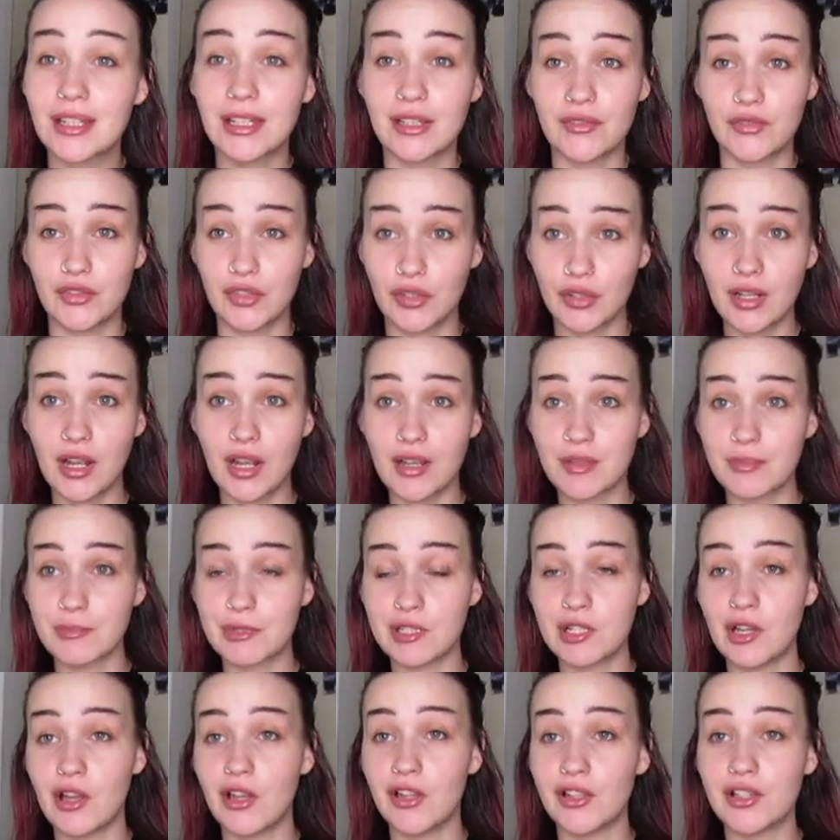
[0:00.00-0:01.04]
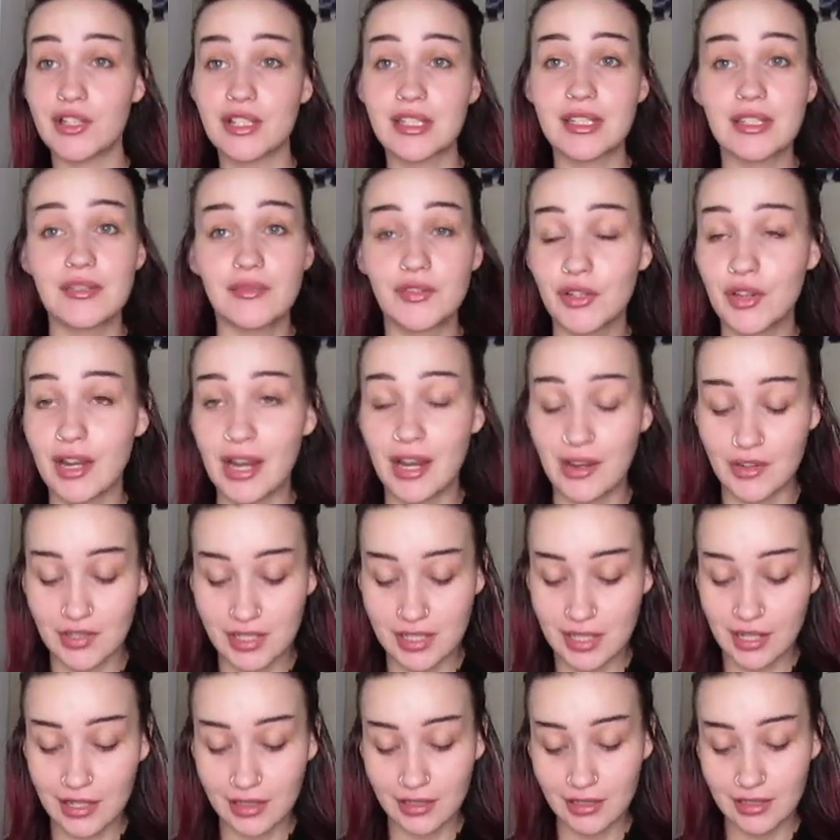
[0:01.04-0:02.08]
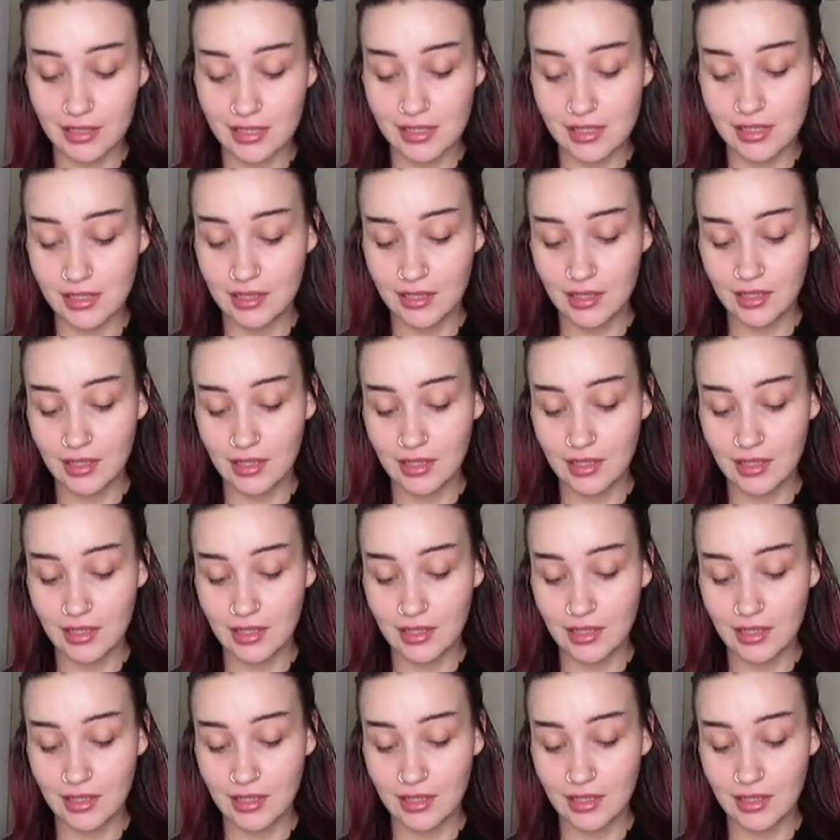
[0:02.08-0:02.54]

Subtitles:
If you're a cosmetologist, if you're a hairstylist,